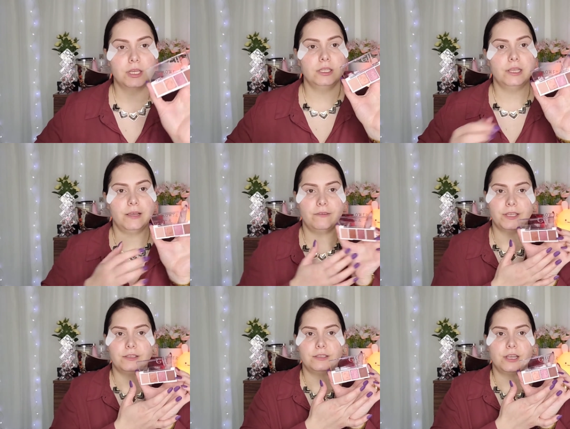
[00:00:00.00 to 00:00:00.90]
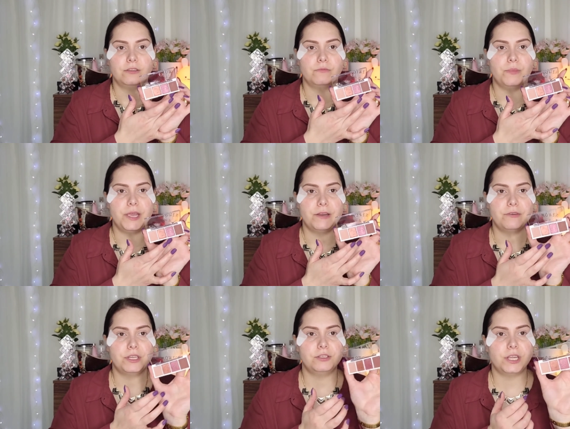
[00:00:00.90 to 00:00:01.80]
They have like this kind of
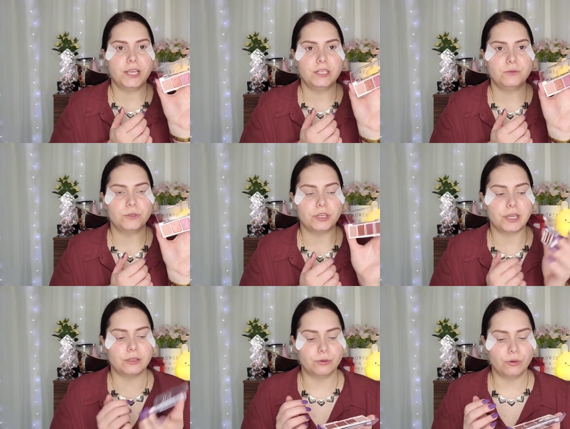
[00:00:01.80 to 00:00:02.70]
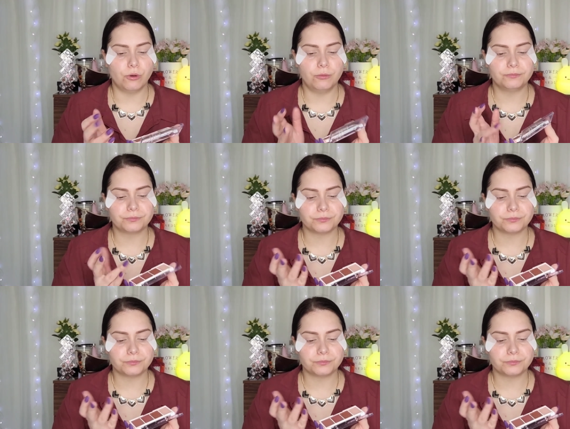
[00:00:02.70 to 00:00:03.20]
berry shades, which I adore,